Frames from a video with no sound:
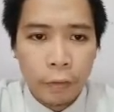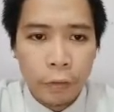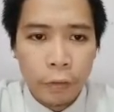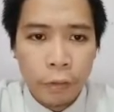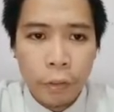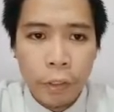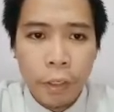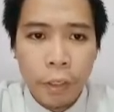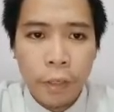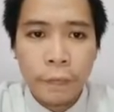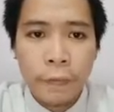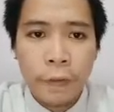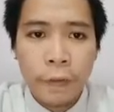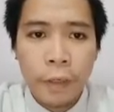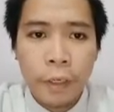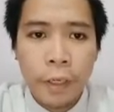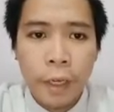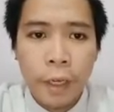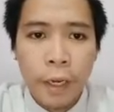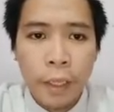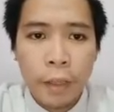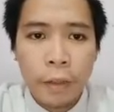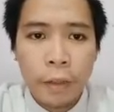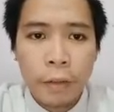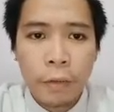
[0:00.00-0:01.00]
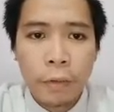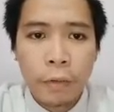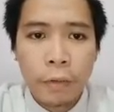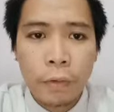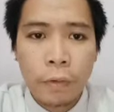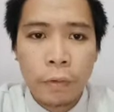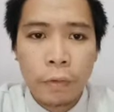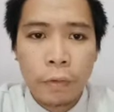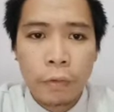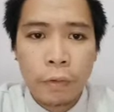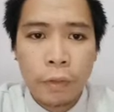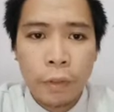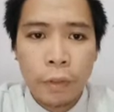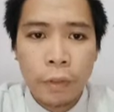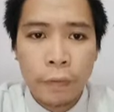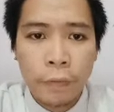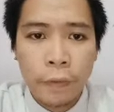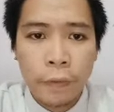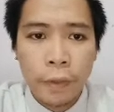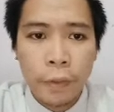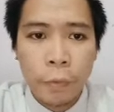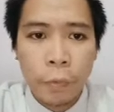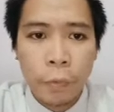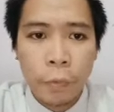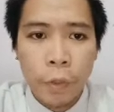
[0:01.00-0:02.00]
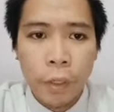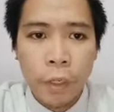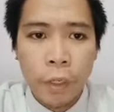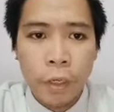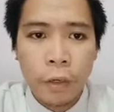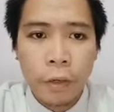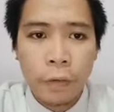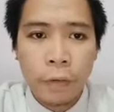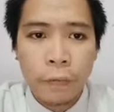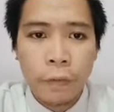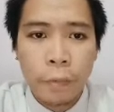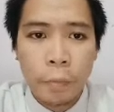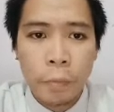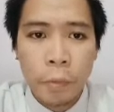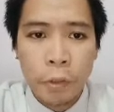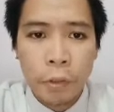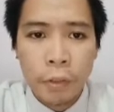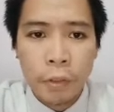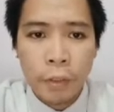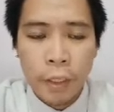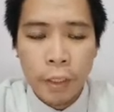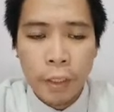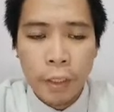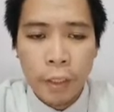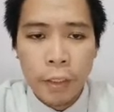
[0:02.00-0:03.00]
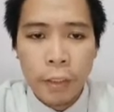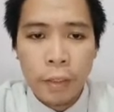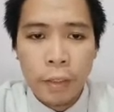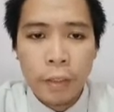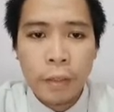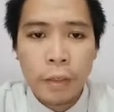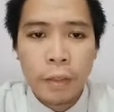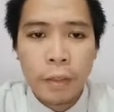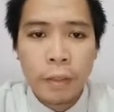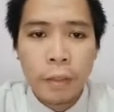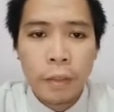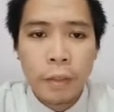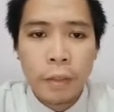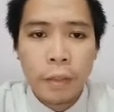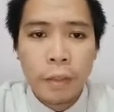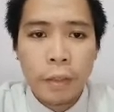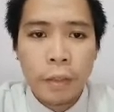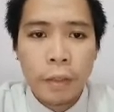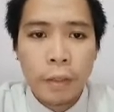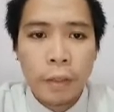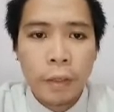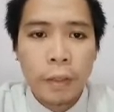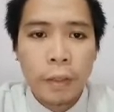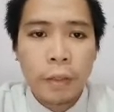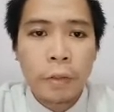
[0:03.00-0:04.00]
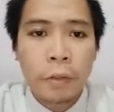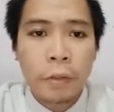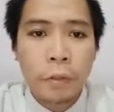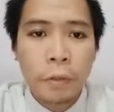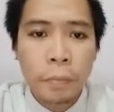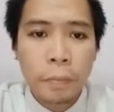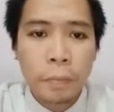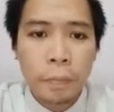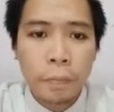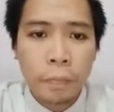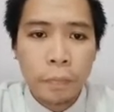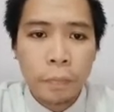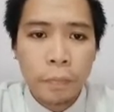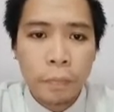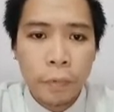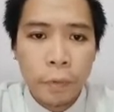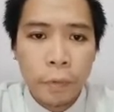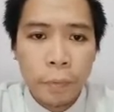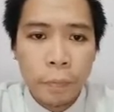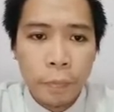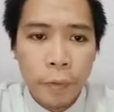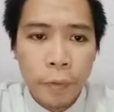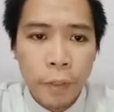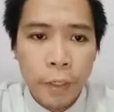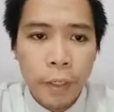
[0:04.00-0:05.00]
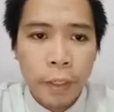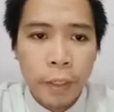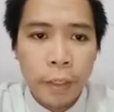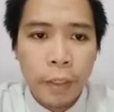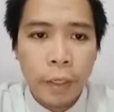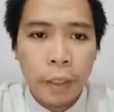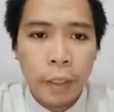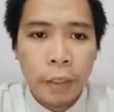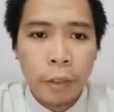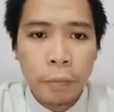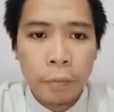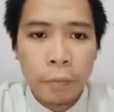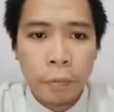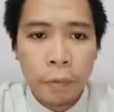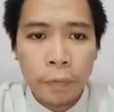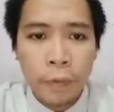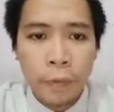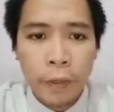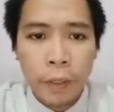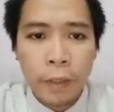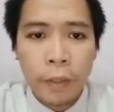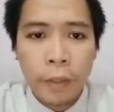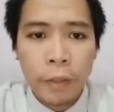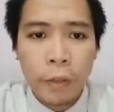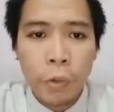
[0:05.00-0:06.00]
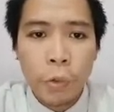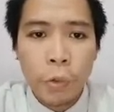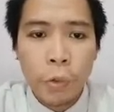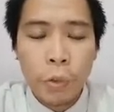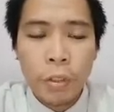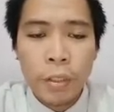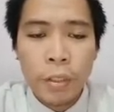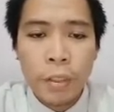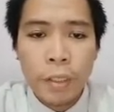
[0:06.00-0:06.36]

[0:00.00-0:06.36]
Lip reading: to give a guide to the front wheel of the motorcycle to spring and to provide good